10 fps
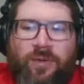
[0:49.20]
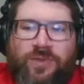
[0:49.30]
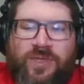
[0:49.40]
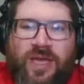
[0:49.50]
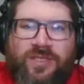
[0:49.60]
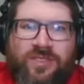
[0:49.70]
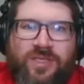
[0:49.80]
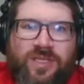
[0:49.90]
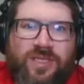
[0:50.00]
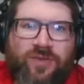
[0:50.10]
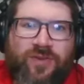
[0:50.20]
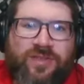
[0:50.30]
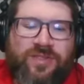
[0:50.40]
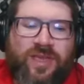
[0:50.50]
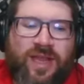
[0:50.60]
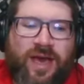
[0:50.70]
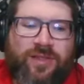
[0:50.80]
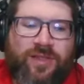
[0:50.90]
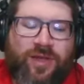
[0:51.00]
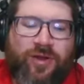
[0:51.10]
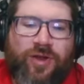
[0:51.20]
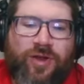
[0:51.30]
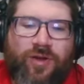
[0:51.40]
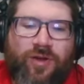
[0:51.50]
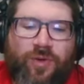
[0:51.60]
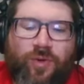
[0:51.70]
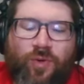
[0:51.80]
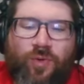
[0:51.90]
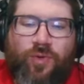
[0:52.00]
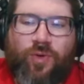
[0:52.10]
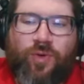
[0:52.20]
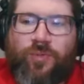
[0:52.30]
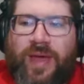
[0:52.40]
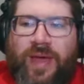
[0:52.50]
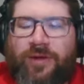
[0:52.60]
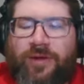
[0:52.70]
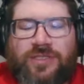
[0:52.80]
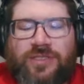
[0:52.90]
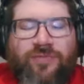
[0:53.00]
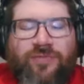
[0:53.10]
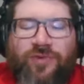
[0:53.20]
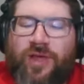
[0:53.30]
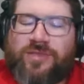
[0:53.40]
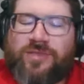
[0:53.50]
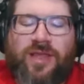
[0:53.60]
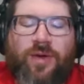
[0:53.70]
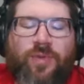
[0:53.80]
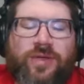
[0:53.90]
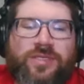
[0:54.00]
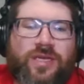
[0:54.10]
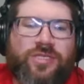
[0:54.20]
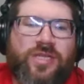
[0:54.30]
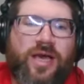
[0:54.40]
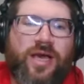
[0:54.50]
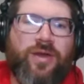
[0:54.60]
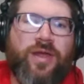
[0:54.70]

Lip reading: was nice to see the defense get out there and hold the Packers, except for, like you said, that one touchdown.